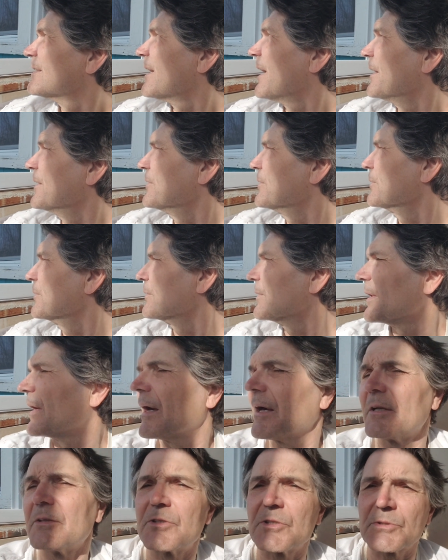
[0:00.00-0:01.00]
I do
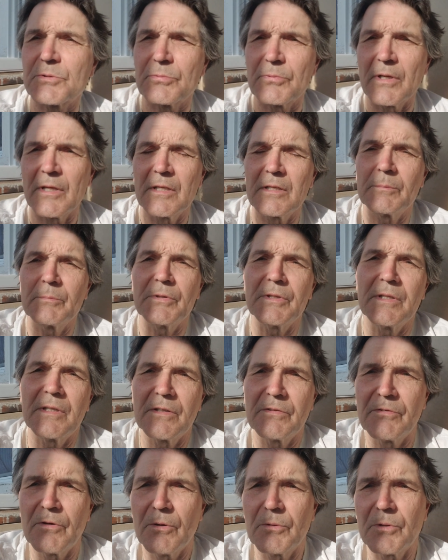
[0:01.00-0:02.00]
that, just randomly
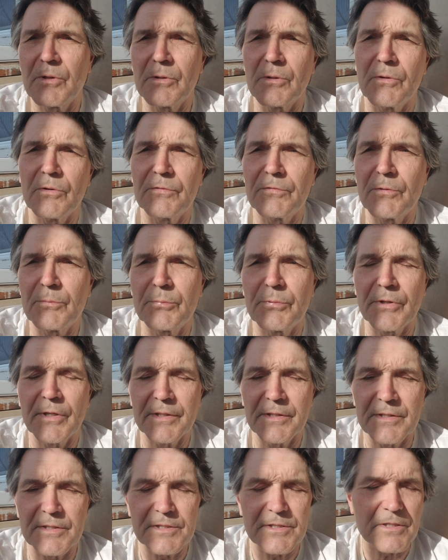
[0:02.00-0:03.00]
give out a loaf of
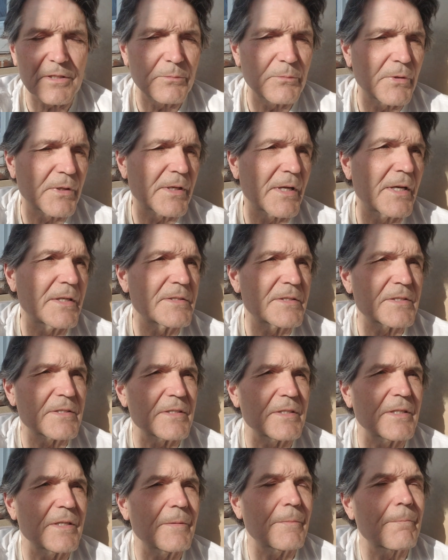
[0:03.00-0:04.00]
bread to someone I
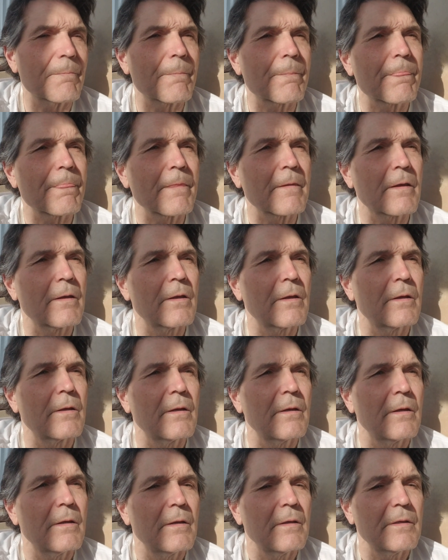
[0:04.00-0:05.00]
see.
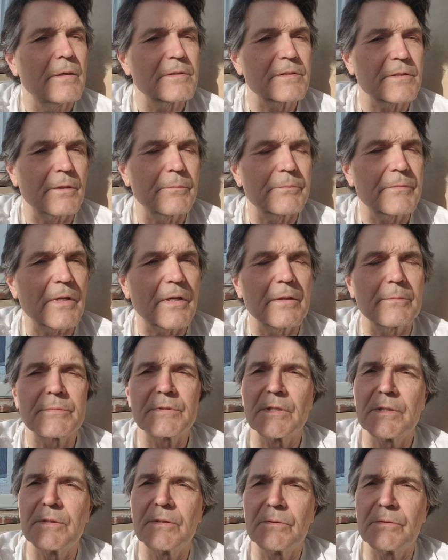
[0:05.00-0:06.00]
Sometimes
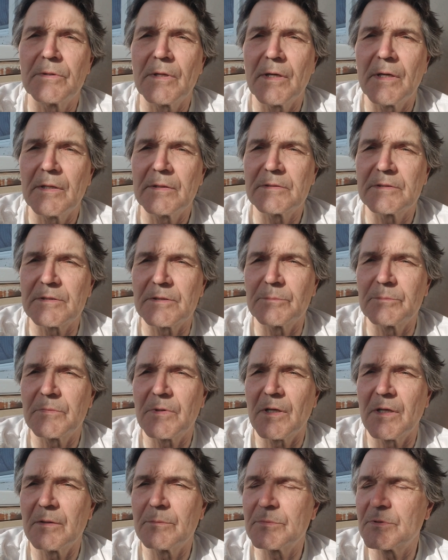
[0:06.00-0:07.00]
I do that,
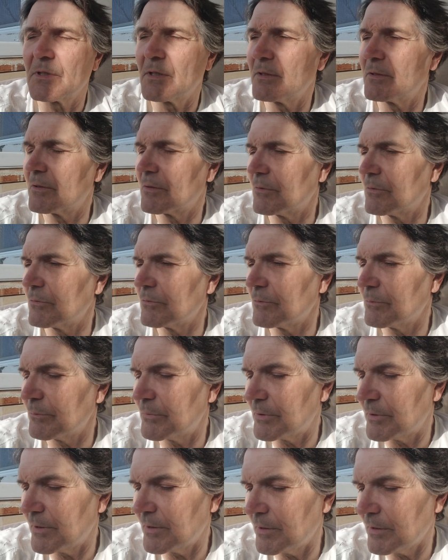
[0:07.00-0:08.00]
sometimes I don't.
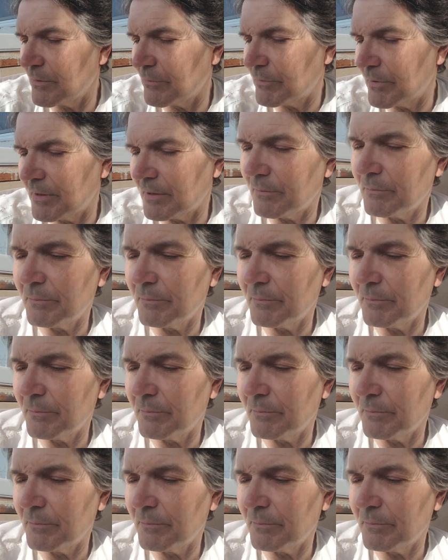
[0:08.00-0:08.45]
But anyway,